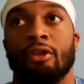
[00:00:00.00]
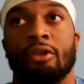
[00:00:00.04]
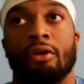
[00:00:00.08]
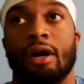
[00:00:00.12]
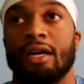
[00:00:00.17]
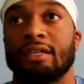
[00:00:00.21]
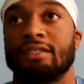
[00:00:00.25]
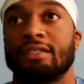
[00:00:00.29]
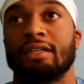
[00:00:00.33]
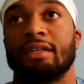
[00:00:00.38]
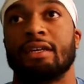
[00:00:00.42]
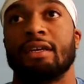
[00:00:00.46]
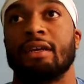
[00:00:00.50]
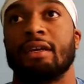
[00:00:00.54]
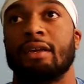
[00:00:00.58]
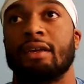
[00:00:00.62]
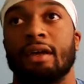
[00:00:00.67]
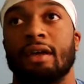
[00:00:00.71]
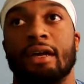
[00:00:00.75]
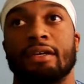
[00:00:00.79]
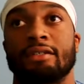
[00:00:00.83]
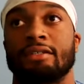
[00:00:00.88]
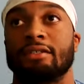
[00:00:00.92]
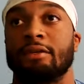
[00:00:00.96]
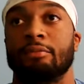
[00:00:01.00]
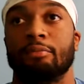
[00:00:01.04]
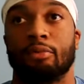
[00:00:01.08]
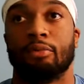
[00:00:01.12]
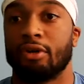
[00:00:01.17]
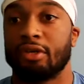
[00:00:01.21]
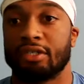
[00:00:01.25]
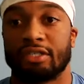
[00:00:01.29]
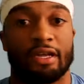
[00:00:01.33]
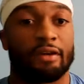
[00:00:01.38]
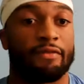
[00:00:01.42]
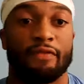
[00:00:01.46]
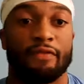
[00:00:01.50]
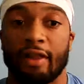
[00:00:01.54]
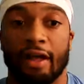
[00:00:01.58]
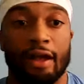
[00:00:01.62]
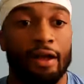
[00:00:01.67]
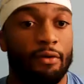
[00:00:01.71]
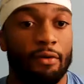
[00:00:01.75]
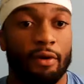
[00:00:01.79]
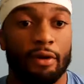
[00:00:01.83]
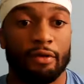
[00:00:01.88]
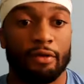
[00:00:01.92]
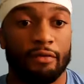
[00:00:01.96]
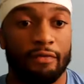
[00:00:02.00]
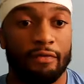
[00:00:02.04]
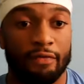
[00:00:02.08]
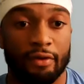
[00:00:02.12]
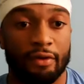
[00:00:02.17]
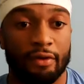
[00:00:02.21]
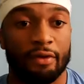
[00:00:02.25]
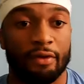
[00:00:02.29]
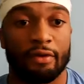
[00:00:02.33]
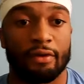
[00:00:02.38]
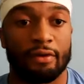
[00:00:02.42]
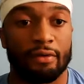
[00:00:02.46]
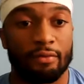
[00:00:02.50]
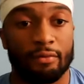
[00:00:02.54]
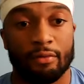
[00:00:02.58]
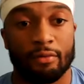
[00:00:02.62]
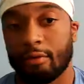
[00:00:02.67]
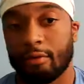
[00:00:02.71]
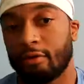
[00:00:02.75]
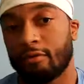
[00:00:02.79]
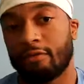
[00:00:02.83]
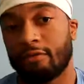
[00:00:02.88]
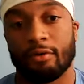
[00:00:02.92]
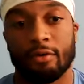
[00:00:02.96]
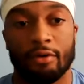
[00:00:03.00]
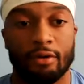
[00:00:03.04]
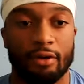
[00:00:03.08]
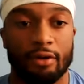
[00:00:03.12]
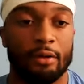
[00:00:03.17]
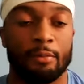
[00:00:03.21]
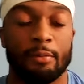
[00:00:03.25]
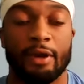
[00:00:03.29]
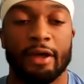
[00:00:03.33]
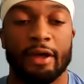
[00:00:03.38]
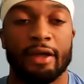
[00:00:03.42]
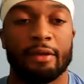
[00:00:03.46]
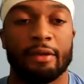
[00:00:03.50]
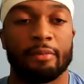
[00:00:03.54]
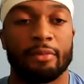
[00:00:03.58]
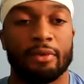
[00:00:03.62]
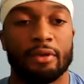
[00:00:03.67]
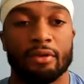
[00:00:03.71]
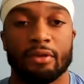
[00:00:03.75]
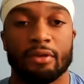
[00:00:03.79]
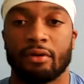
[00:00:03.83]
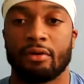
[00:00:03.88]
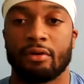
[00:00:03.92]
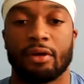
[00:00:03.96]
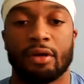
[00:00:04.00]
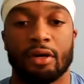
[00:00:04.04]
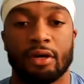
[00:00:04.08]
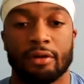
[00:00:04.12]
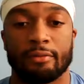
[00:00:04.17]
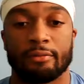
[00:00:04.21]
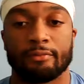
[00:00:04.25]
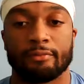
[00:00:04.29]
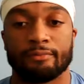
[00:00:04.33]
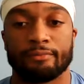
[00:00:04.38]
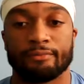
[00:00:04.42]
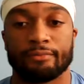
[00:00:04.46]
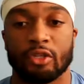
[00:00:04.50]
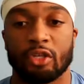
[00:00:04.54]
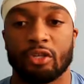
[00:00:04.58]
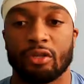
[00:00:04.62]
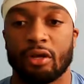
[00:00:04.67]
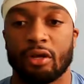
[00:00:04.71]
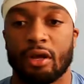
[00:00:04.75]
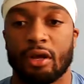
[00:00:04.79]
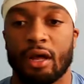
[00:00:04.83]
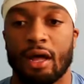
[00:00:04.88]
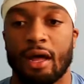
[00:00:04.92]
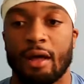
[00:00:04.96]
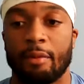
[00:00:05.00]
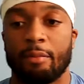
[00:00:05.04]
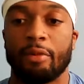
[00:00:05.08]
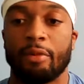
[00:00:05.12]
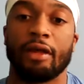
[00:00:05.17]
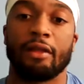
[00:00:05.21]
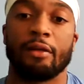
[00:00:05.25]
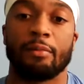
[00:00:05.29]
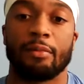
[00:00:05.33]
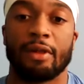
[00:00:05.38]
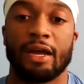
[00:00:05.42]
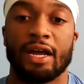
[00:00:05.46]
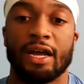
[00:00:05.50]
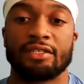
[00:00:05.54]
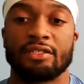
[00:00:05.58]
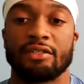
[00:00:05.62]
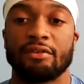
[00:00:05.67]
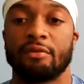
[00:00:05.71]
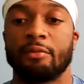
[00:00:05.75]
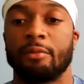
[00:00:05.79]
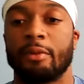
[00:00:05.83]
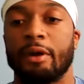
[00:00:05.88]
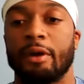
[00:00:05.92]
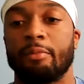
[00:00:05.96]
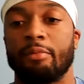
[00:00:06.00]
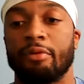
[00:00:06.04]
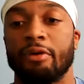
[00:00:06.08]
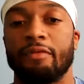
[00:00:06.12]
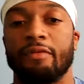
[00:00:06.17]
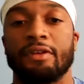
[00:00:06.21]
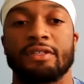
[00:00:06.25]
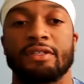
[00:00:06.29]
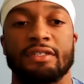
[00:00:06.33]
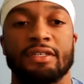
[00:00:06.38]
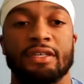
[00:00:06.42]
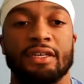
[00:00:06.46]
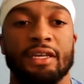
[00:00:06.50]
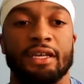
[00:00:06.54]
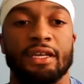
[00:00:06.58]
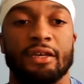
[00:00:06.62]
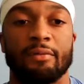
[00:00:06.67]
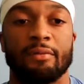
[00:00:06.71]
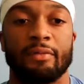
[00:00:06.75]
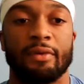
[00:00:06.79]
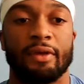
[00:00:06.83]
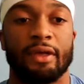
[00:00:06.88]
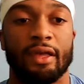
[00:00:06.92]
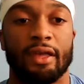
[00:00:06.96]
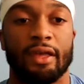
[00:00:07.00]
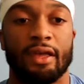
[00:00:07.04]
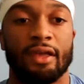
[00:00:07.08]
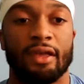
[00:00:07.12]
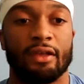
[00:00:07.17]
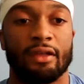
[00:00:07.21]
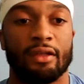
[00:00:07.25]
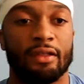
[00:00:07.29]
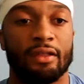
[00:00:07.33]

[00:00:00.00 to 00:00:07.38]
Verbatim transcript: I see boys that fly around the field for Miami. You know, I played them last year with my previous team, and